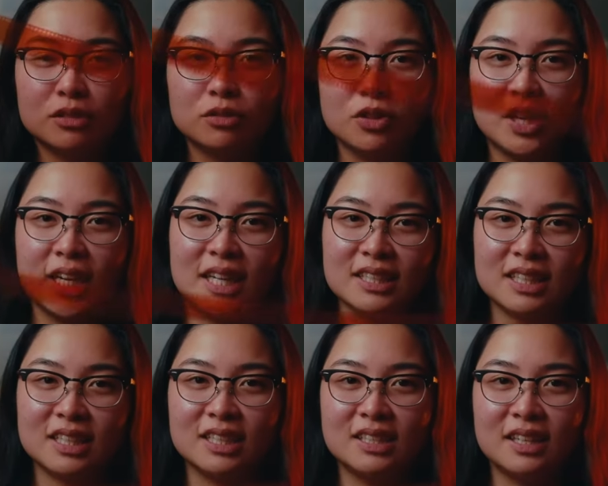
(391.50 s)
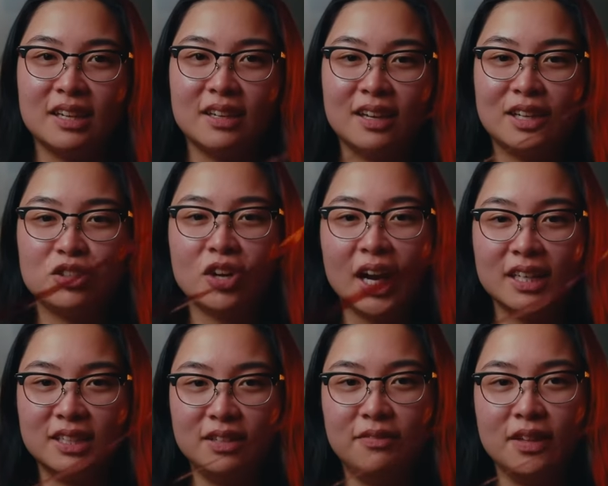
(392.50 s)
or I guess I could say I tried to
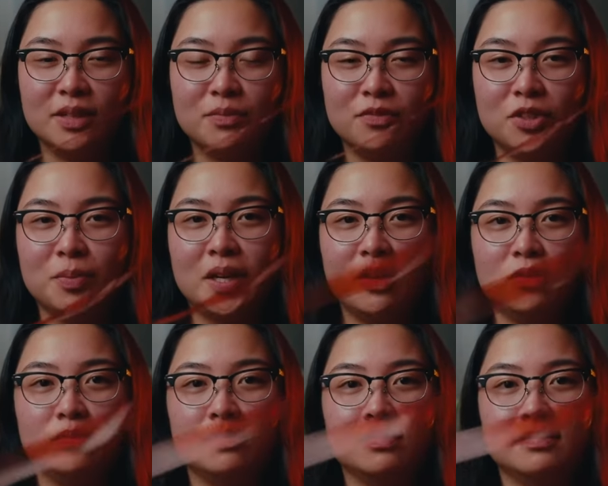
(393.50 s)
develop film at home.